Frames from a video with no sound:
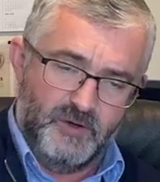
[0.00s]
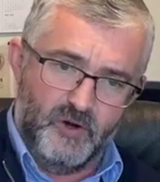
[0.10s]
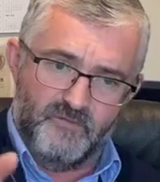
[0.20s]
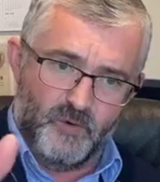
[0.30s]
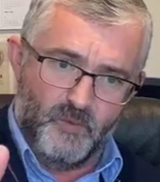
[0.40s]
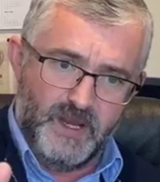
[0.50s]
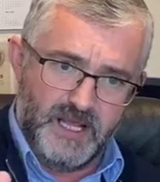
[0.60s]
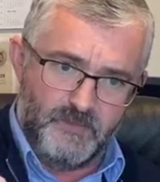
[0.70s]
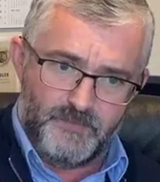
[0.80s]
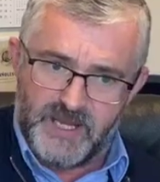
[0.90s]

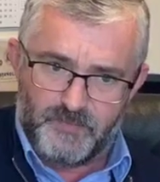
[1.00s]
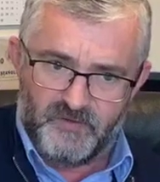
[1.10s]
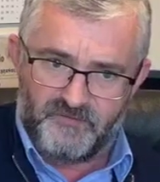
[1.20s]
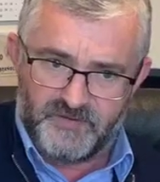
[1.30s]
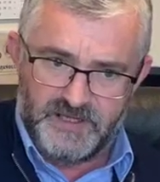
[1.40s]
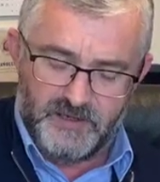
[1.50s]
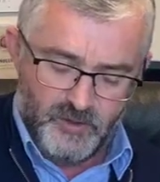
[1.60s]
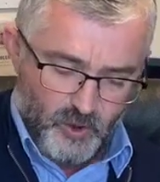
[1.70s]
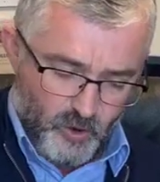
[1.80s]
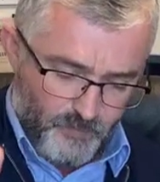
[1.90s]
overwhelmed. People feel
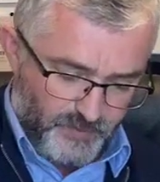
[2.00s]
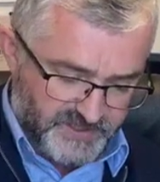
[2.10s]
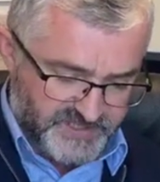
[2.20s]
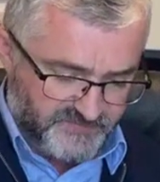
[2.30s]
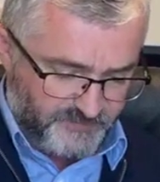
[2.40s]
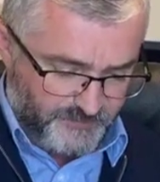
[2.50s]
hopeless.